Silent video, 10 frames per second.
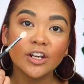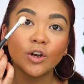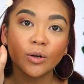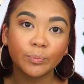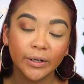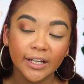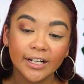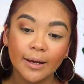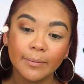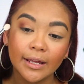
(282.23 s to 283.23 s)
and not bring
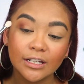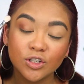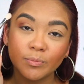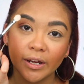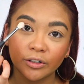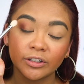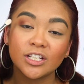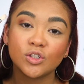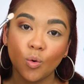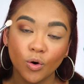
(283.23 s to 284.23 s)
it up into my
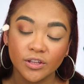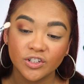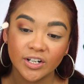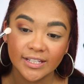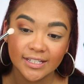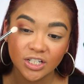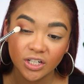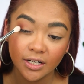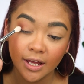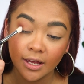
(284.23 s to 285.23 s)
crease or the
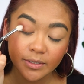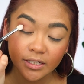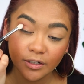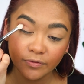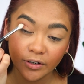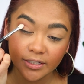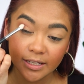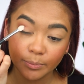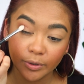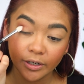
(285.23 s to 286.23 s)
transition. I'm just gonna focus
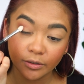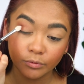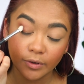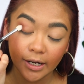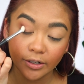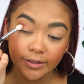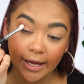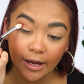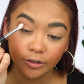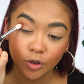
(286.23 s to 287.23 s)
that product right on
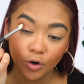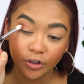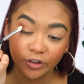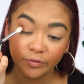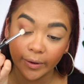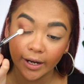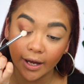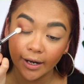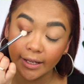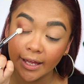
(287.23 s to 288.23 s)
the outer corner of my
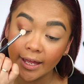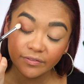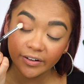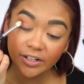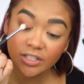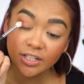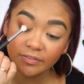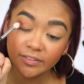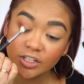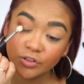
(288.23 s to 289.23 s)
eye and very
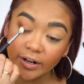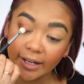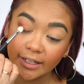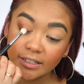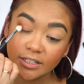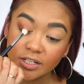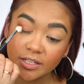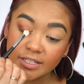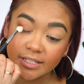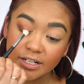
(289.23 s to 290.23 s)
softly drag it into
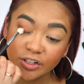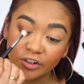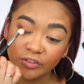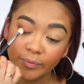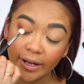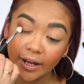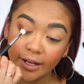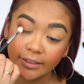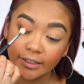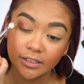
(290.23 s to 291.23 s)
the center of my
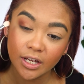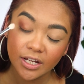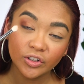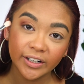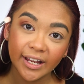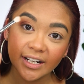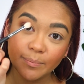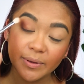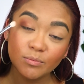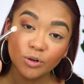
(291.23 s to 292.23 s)
eyelid to create
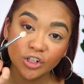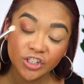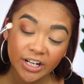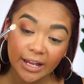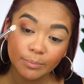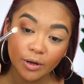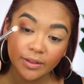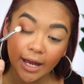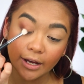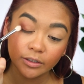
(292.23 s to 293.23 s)
a bit more shape
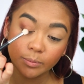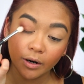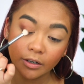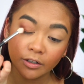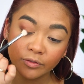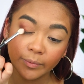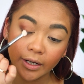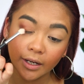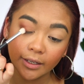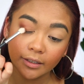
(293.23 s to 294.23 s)
on the outer part of my
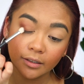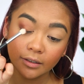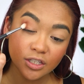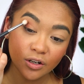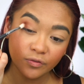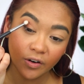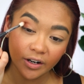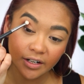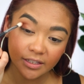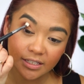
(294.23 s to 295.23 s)
eye. And so
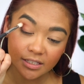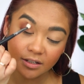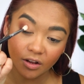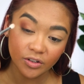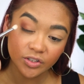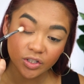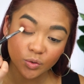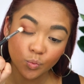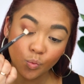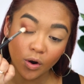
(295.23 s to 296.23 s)
far, this is all
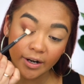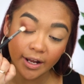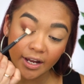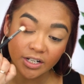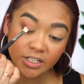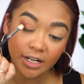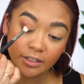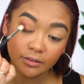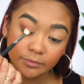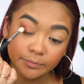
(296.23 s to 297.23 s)
just one
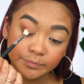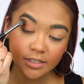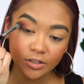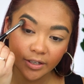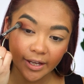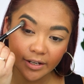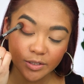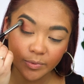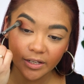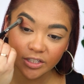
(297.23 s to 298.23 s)
eyeshadow. It's okay
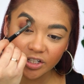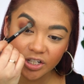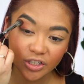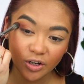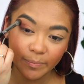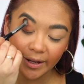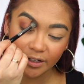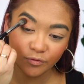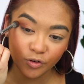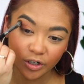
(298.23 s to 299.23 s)
as well to just go
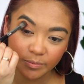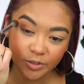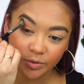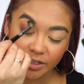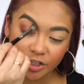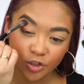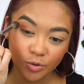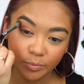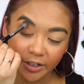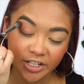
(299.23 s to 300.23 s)
back and forth between the
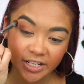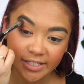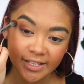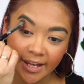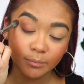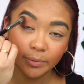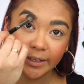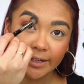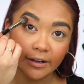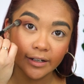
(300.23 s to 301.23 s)
two brushes and
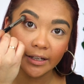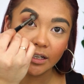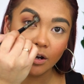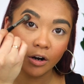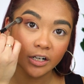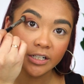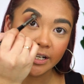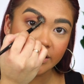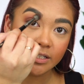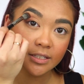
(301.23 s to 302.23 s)
blend out any harsh
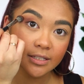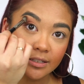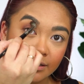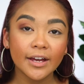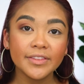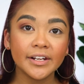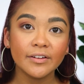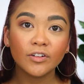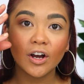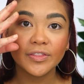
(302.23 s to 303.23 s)
edges. Now that
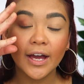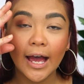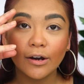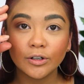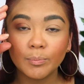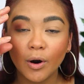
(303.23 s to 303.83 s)
I've got the outer